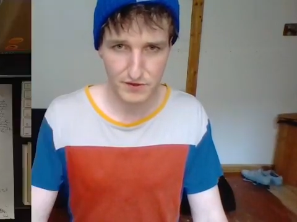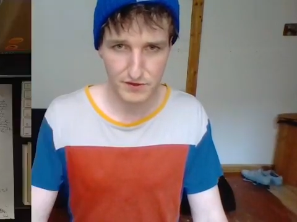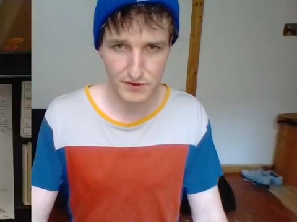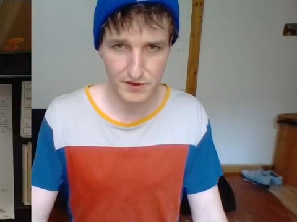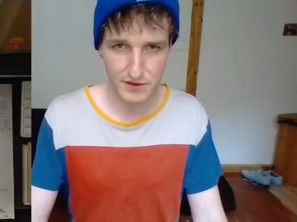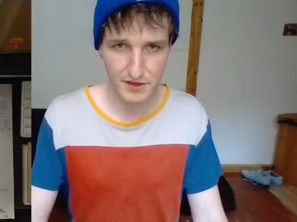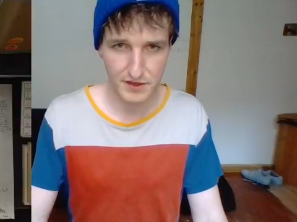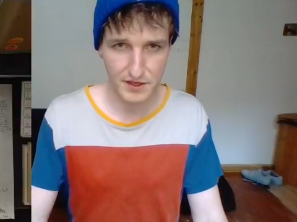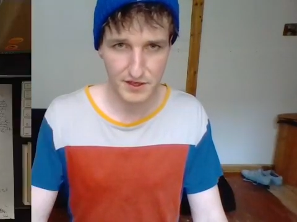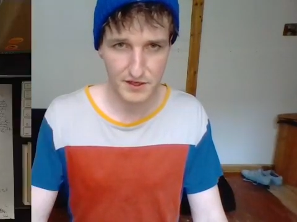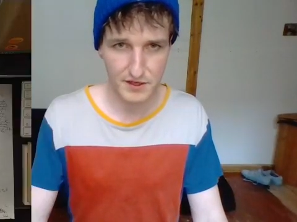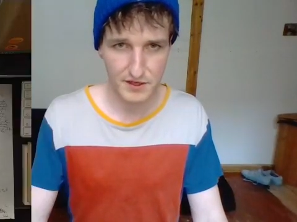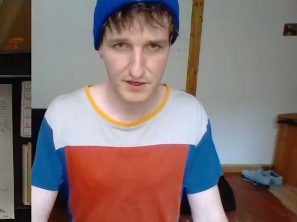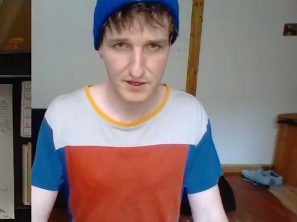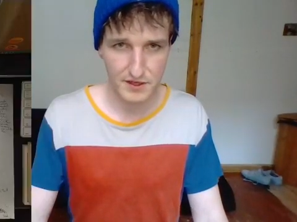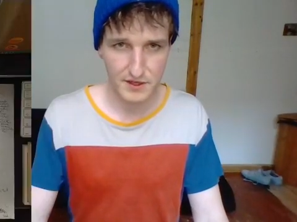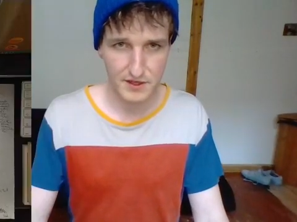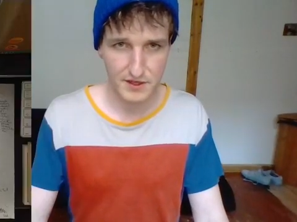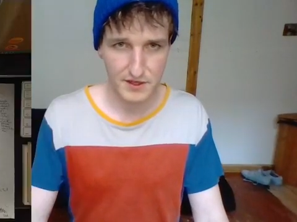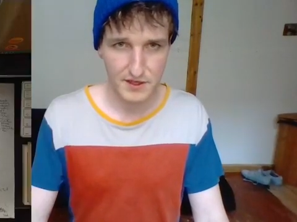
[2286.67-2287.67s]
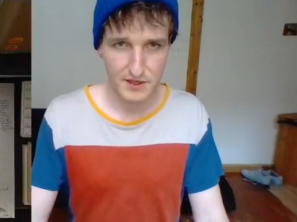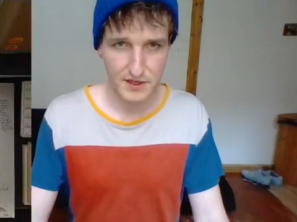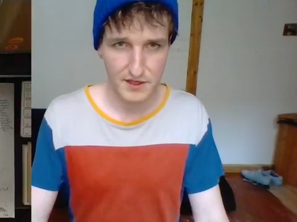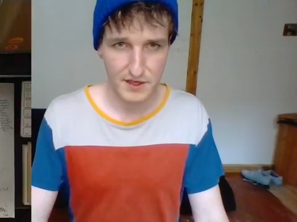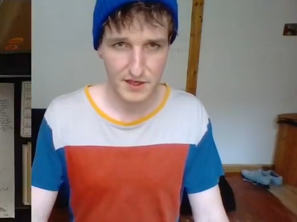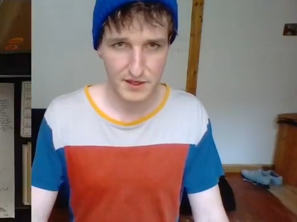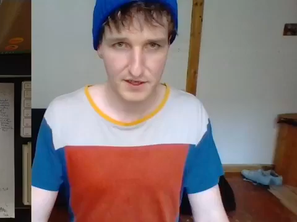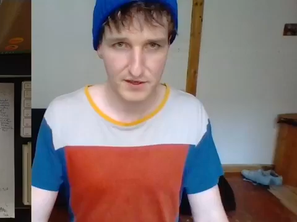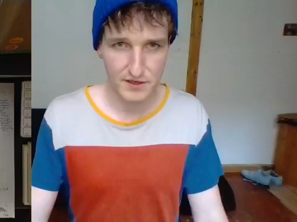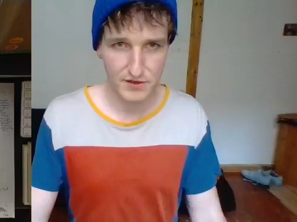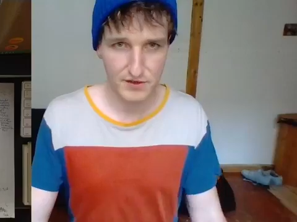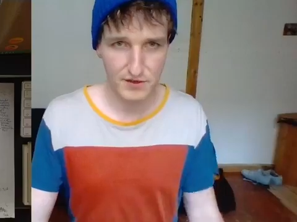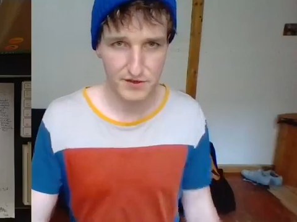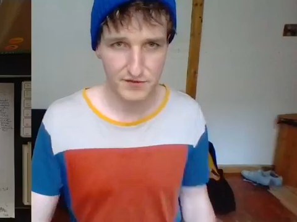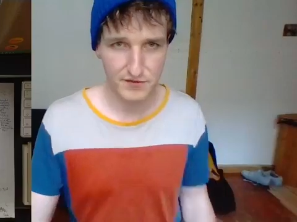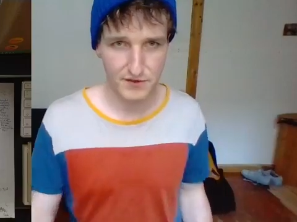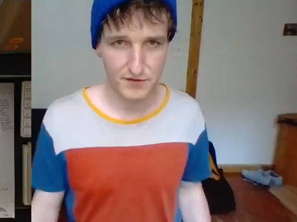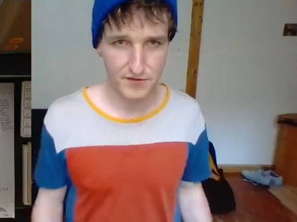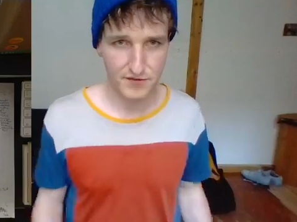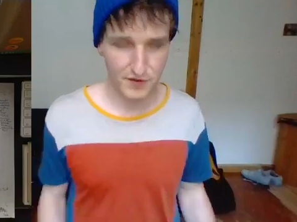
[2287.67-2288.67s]
the thing. Don't know
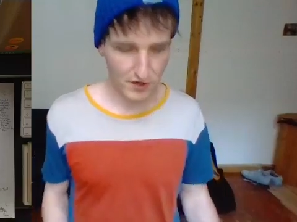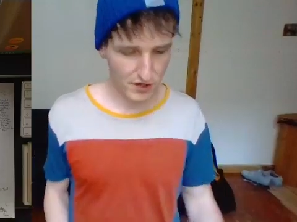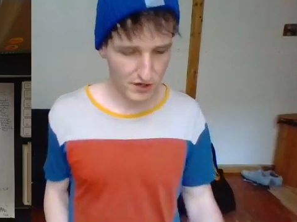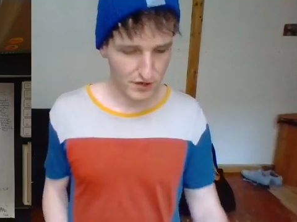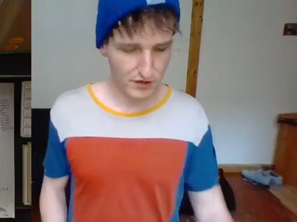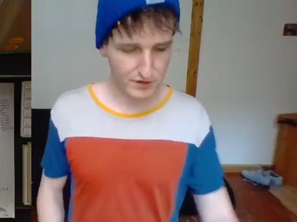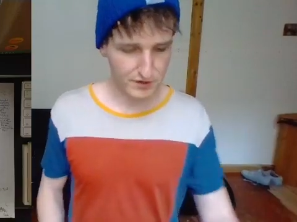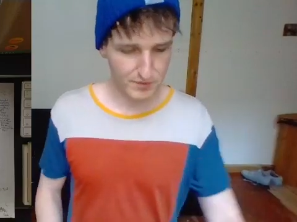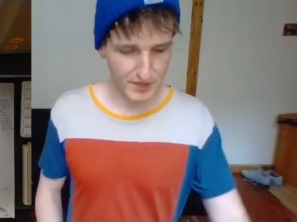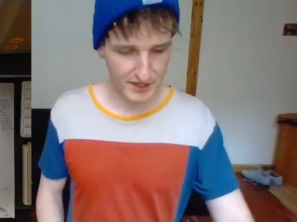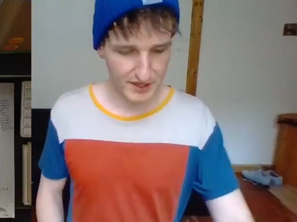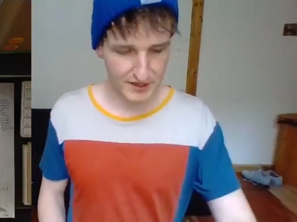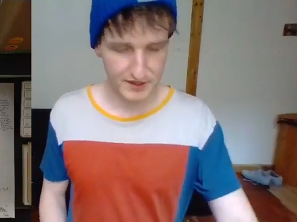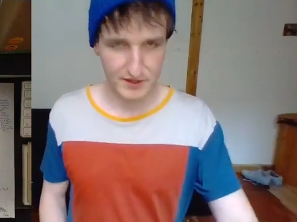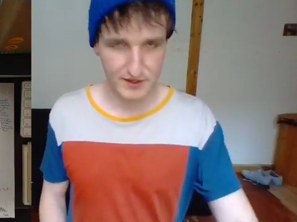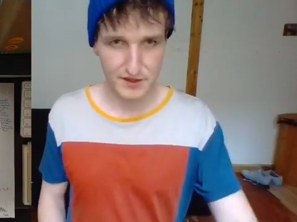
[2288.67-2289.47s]
if you followed, but